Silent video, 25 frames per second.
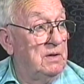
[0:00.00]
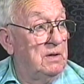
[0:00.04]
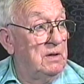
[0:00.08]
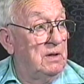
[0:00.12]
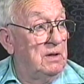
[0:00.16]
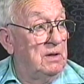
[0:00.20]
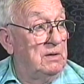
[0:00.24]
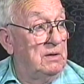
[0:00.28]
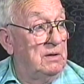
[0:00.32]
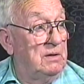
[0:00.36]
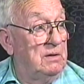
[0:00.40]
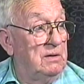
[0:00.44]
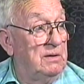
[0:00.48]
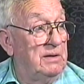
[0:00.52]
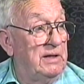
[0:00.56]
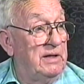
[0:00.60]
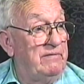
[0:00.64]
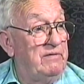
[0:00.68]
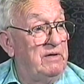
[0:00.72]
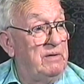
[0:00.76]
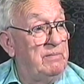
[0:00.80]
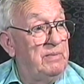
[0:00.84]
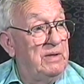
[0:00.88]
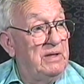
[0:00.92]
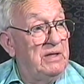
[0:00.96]
a little
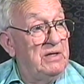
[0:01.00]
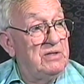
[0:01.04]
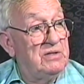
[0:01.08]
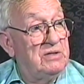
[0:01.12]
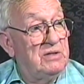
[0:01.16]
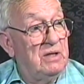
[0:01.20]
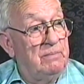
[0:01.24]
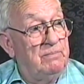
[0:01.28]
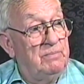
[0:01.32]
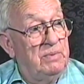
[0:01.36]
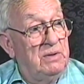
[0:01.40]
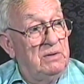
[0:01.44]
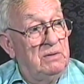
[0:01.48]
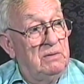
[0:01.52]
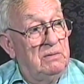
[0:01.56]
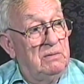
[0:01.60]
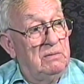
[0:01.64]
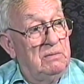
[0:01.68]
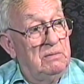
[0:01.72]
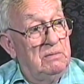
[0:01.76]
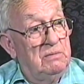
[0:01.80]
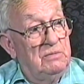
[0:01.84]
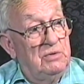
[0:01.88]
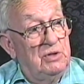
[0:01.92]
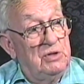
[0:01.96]
Navy base up in
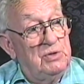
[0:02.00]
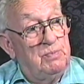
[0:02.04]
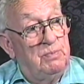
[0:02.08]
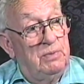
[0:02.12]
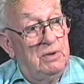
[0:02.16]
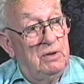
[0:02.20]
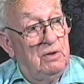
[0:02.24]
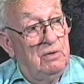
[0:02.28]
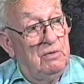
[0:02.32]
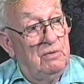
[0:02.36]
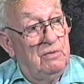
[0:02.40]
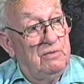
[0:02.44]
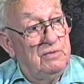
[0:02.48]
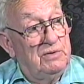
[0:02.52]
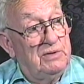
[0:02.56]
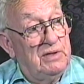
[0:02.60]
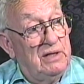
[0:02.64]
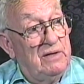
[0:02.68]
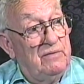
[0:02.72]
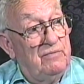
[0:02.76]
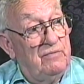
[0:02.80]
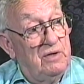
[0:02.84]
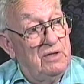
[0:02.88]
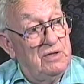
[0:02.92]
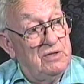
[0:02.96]
just below
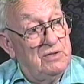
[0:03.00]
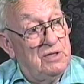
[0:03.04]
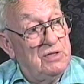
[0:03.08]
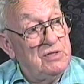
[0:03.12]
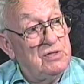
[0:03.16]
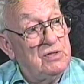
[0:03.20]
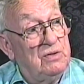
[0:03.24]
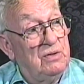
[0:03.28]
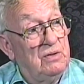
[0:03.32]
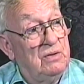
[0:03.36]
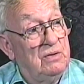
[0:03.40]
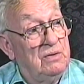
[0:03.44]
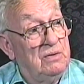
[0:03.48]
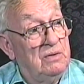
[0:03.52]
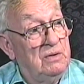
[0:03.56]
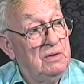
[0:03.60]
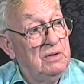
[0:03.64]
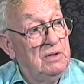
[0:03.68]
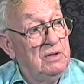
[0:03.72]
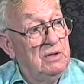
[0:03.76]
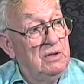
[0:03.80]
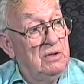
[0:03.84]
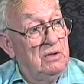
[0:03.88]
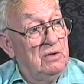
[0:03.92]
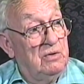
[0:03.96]
San Francisco
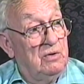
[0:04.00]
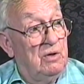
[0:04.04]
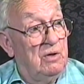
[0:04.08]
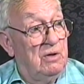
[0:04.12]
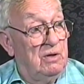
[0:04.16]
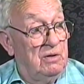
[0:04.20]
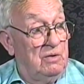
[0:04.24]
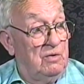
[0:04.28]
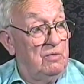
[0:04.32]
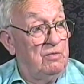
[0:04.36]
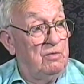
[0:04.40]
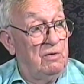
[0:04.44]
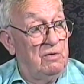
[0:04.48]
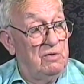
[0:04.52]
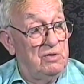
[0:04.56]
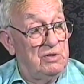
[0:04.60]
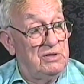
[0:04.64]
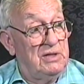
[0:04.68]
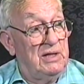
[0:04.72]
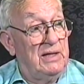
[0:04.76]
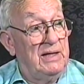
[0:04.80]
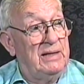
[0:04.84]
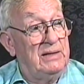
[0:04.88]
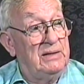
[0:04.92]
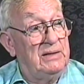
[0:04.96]
called Crow's
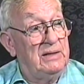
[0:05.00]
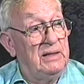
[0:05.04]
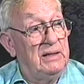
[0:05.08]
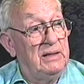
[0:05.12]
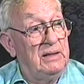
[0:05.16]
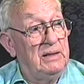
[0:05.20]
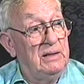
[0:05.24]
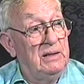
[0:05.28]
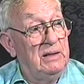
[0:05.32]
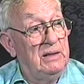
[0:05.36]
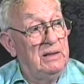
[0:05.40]
Landing.